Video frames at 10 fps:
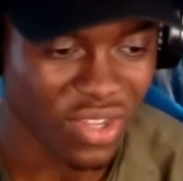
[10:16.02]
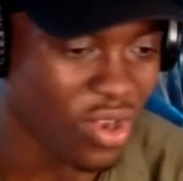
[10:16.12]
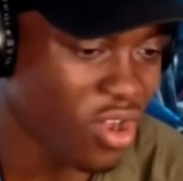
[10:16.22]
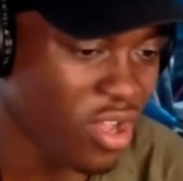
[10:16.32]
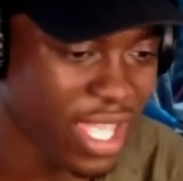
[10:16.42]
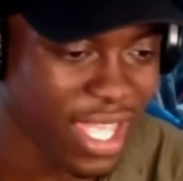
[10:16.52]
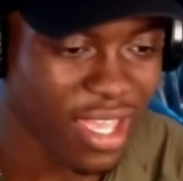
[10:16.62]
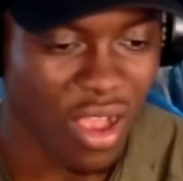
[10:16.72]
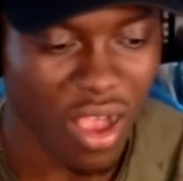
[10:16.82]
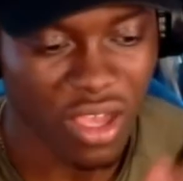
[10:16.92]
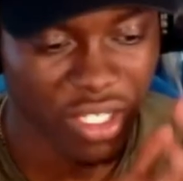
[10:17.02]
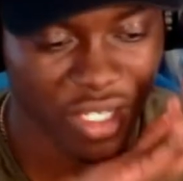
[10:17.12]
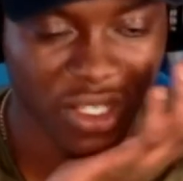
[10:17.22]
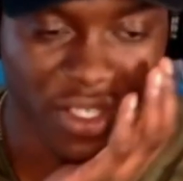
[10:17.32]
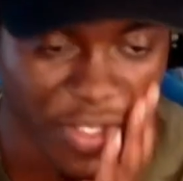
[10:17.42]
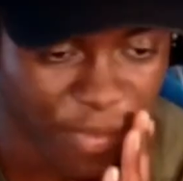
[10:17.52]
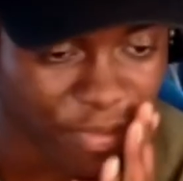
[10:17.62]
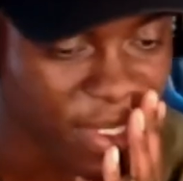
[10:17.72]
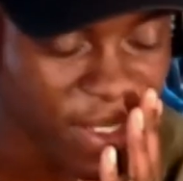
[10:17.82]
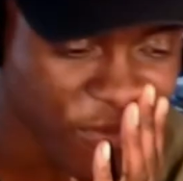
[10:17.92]
got hit hard. Look, she
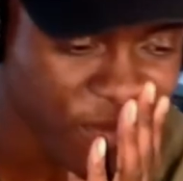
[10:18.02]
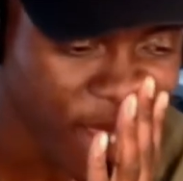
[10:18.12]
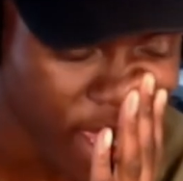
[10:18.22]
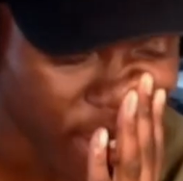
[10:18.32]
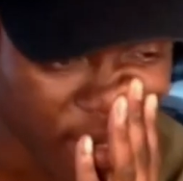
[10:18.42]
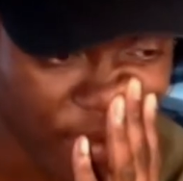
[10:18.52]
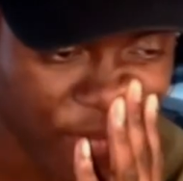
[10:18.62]
bleeding from the head and